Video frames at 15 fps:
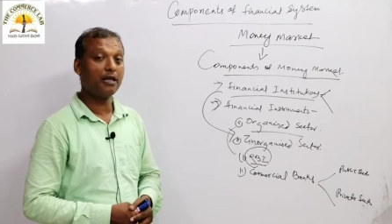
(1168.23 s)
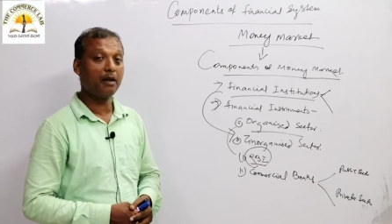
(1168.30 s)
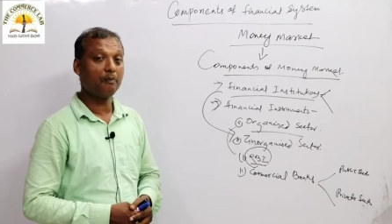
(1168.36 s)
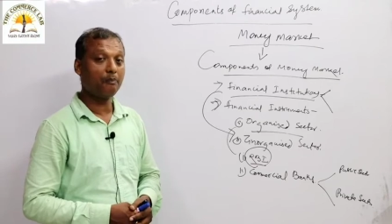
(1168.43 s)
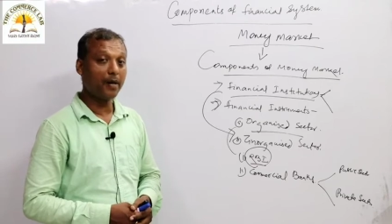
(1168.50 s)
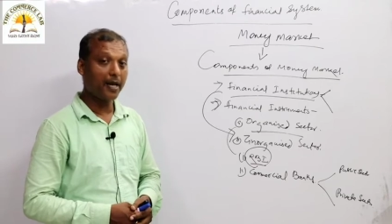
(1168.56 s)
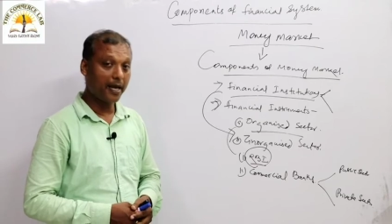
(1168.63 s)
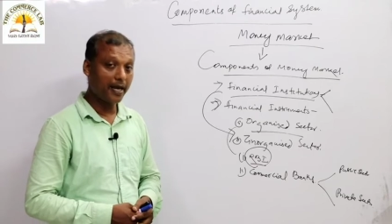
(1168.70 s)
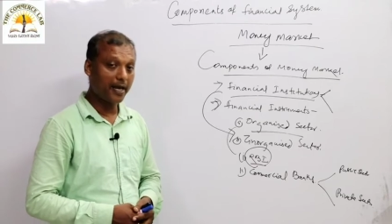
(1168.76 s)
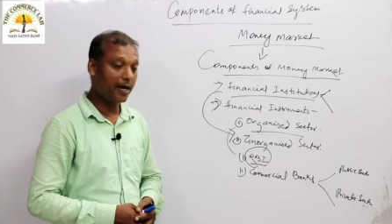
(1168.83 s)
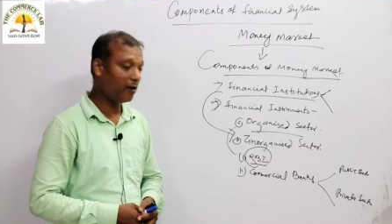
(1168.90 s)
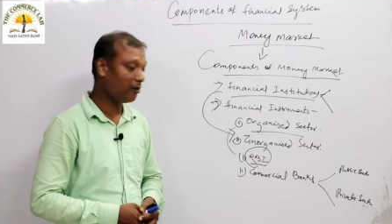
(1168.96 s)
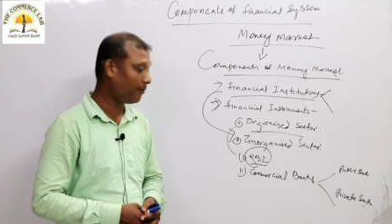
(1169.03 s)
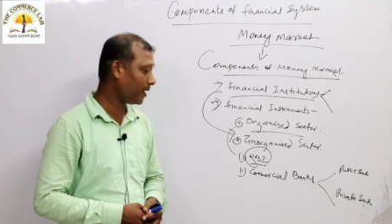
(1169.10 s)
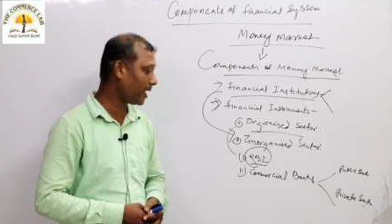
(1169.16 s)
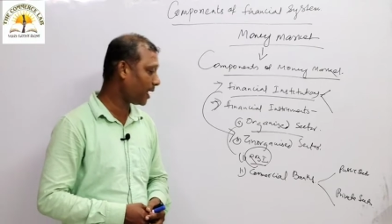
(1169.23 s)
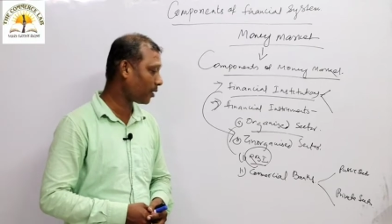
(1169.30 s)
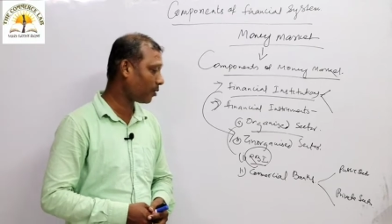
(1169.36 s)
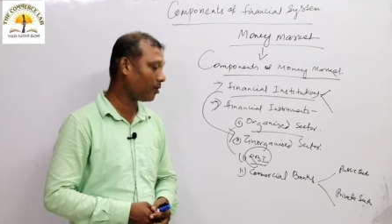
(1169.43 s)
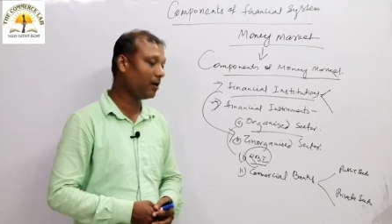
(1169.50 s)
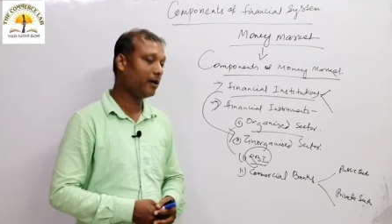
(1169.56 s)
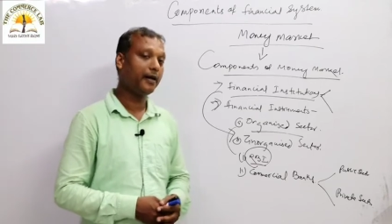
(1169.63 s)
They play a
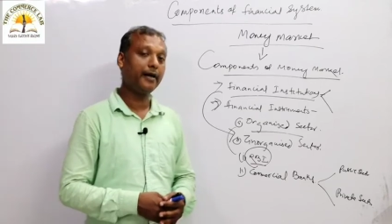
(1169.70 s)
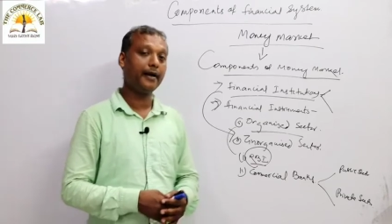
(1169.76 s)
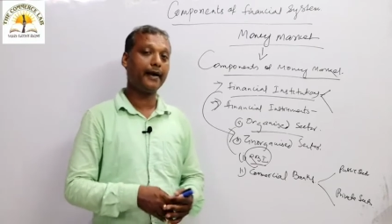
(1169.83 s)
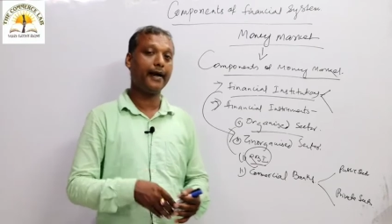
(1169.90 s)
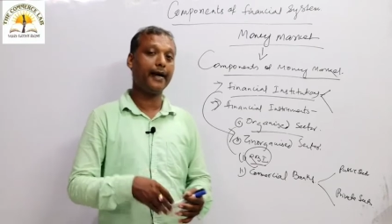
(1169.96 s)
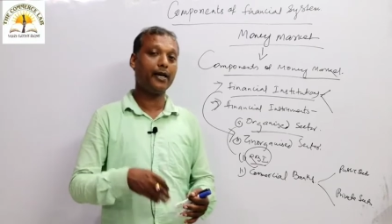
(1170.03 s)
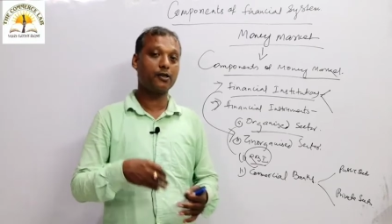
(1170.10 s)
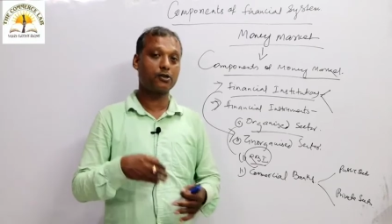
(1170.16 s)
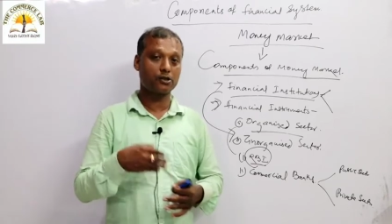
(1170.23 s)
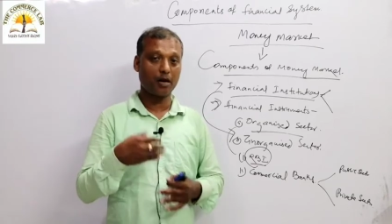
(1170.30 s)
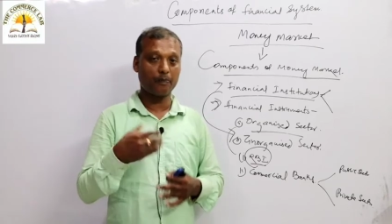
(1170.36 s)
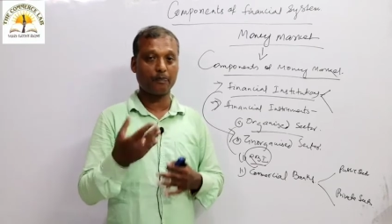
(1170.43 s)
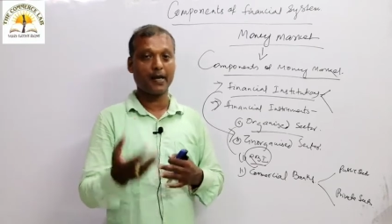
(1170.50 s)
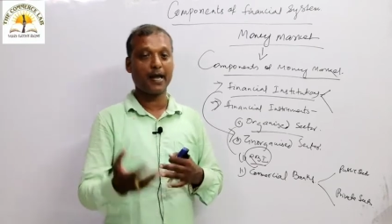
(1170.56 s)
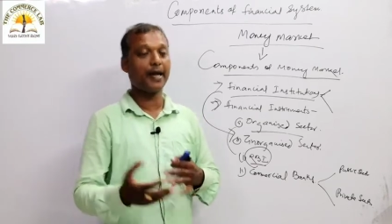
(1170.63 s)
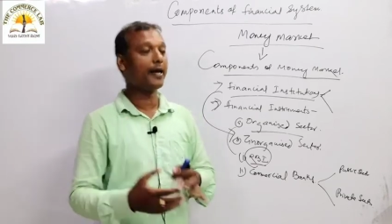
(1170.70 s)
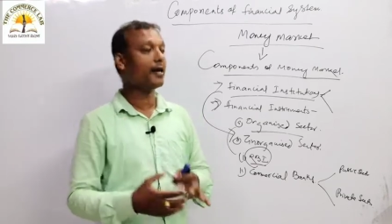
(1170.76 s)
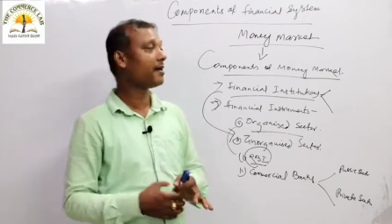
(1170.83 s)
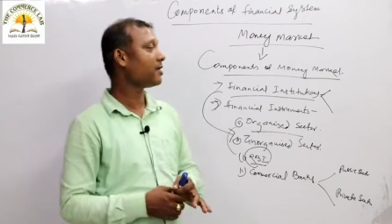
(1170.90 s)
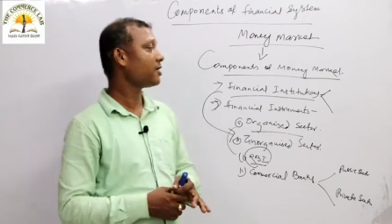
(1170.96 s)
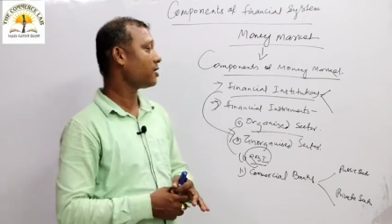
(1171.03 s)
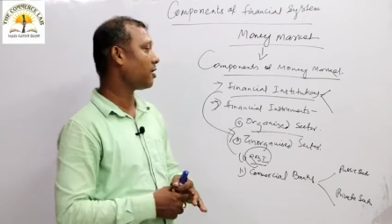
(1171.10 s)
dominant role in
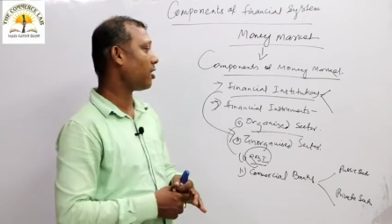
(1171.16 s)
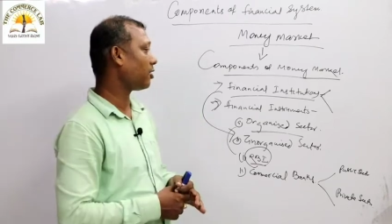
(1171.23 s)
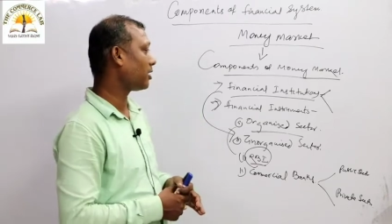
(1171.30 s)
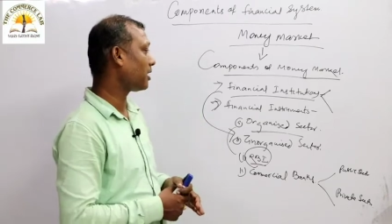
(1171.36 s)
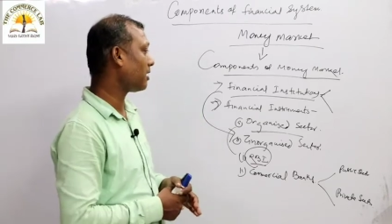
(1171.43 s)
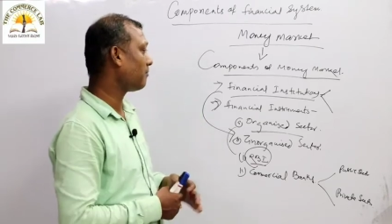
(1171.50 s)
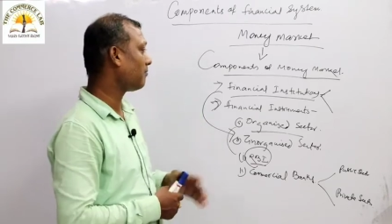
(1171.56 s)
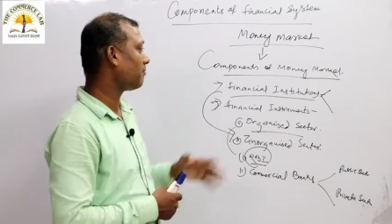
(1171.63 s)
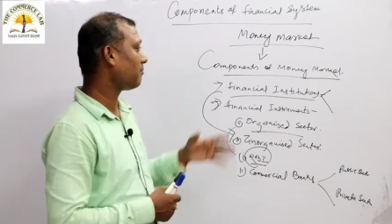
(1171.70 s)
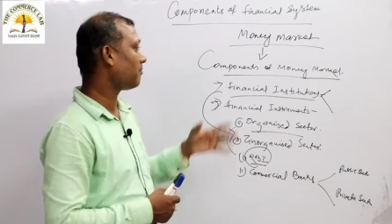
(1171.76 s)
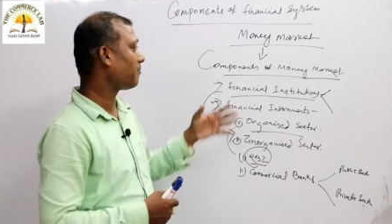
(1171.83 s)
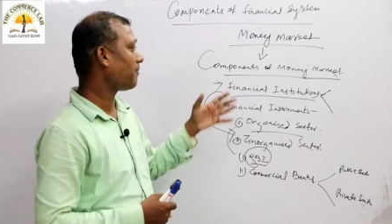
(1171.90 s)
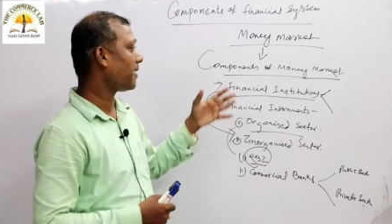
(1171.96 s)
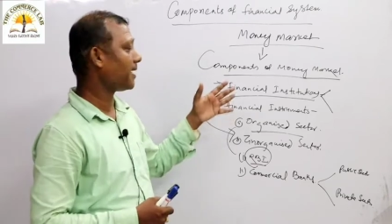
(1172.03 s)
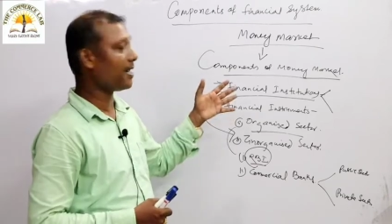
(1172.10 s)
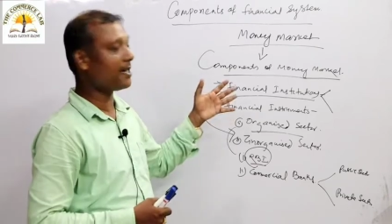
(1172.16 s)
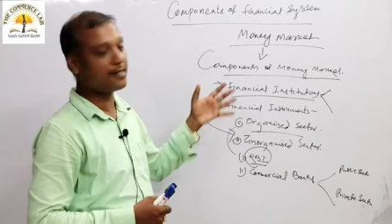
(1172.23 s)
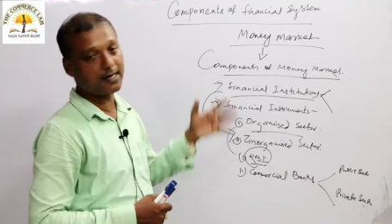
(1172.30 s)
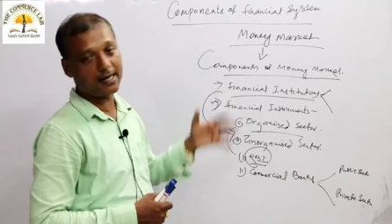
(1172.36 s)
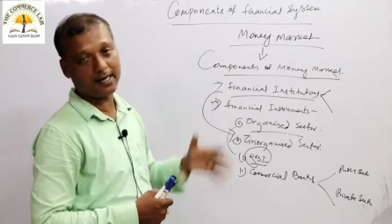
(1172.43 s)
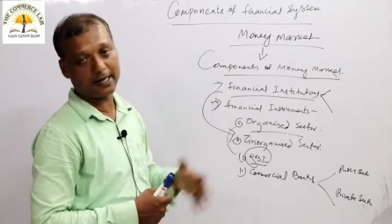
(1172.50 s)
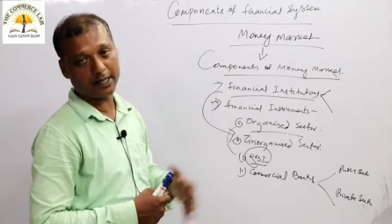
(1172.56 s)
supplying short-term
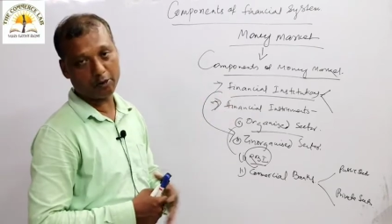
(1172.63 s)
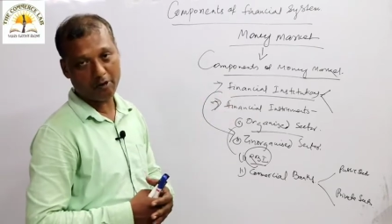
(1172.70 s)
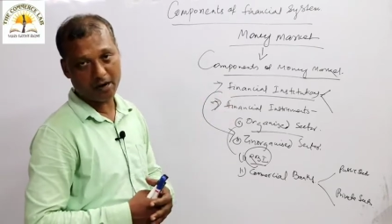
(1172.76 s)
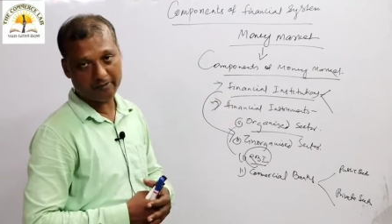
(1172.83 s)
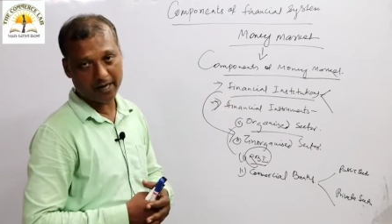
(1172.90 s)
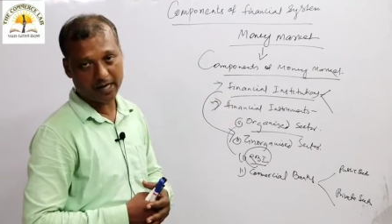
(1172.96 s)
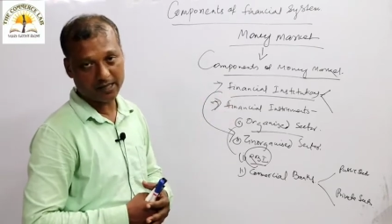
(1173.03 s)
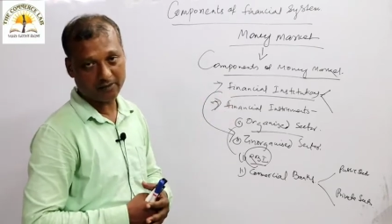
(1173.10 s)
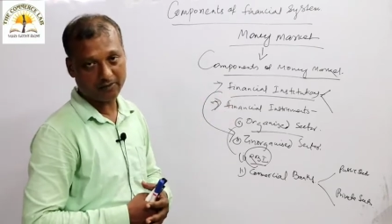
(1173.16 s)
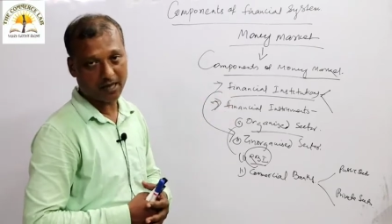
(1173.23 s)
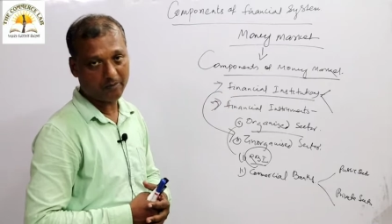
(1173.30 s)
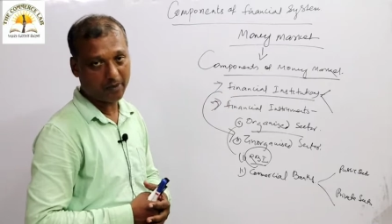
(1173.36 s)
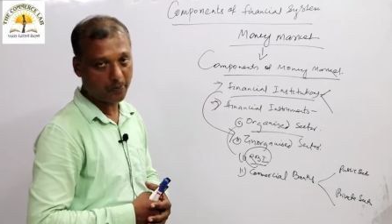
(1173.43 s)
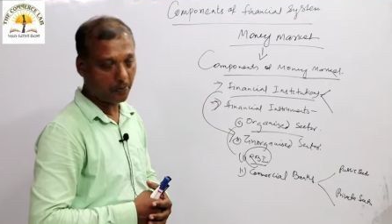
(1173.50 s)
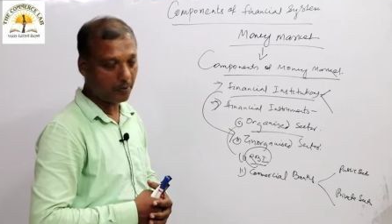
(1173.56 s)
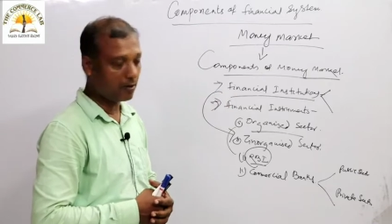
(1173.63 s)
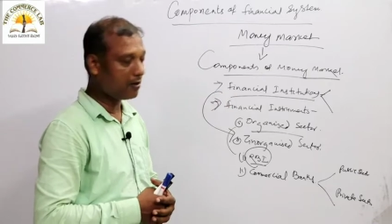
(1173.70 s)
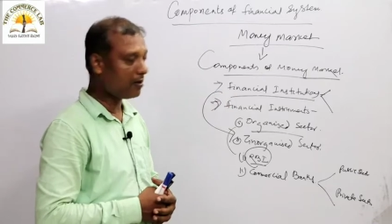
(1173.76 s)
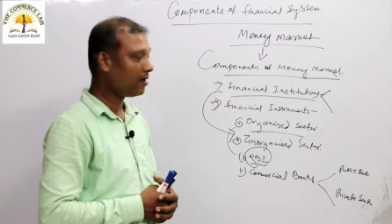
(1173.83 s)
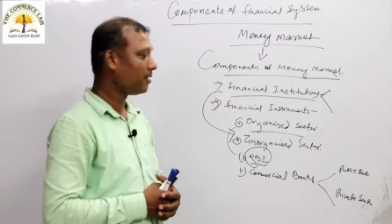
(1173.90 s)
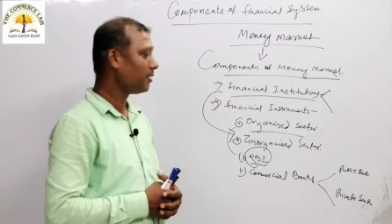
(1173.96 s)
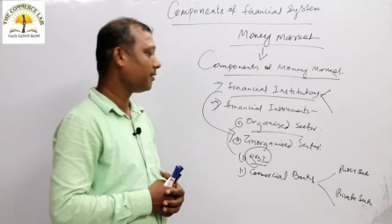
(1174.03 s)
financial requirements of the
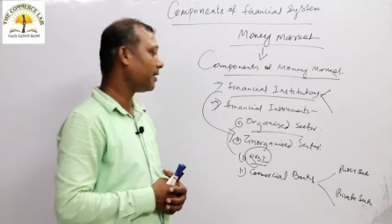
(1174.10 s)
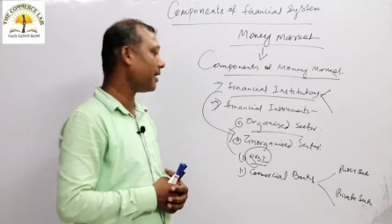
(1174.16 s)
people.